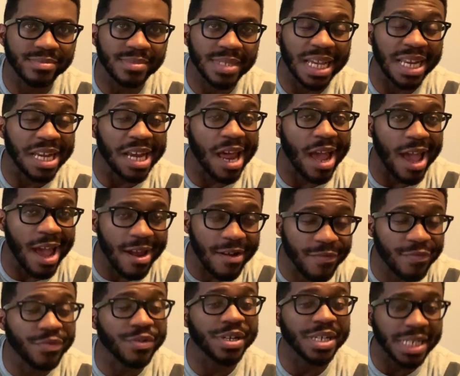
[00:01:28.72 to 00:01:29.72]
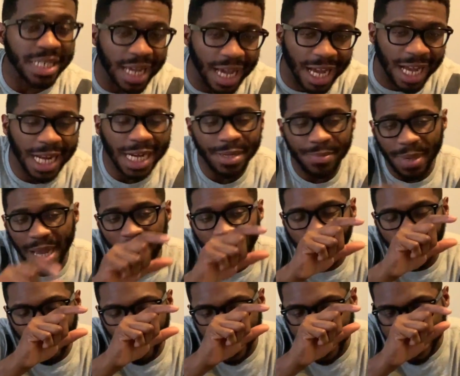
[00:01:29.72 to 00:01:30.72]
And every time, I
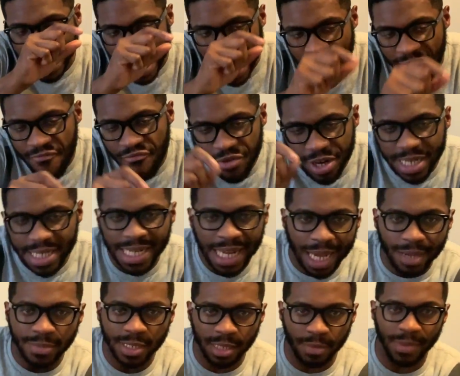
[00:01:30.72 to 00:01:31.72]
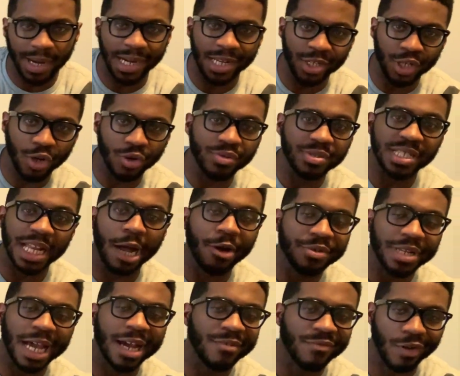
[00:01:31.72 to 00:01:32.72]
feel like every time somebody goes
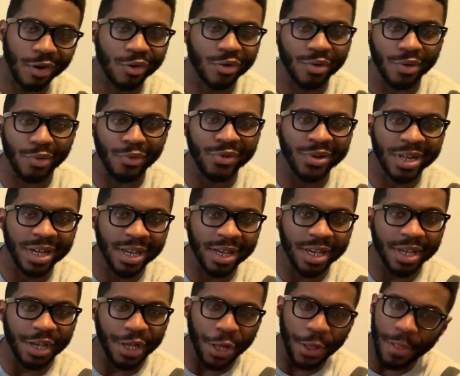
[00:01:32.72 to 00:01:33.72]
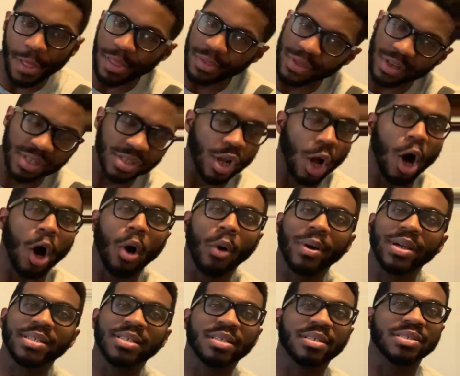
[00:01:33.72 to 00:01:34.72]
down that road, there's
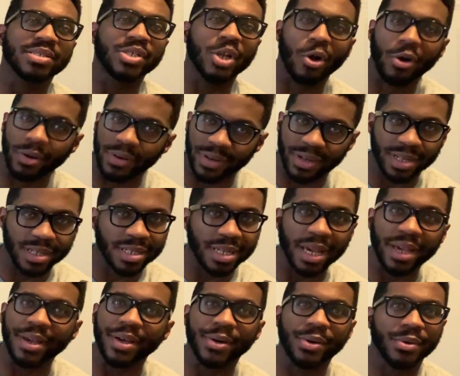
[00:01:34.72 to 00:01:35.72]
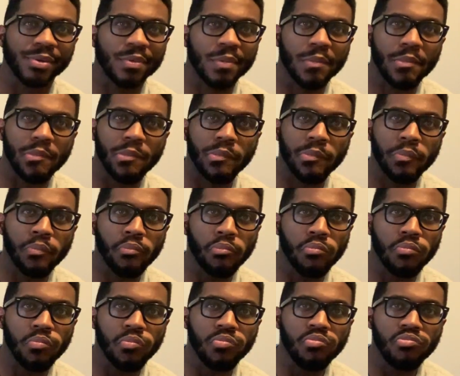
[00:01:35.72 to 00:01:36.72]
always a story to tell.
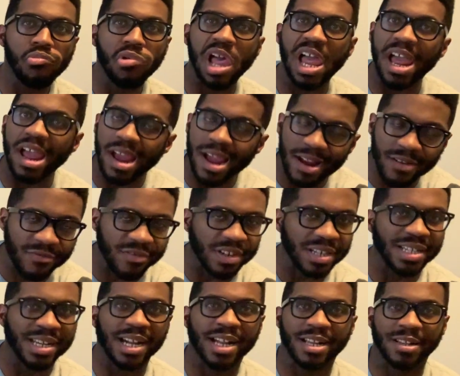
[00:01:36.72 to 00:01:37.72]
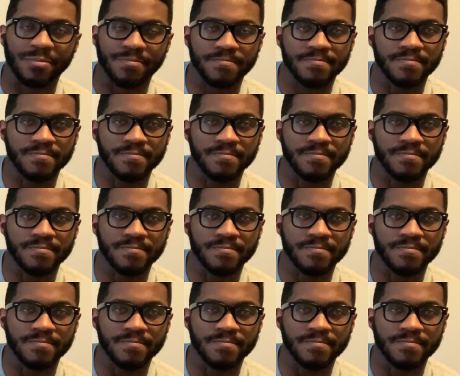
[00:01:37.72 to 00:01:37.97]
Every time.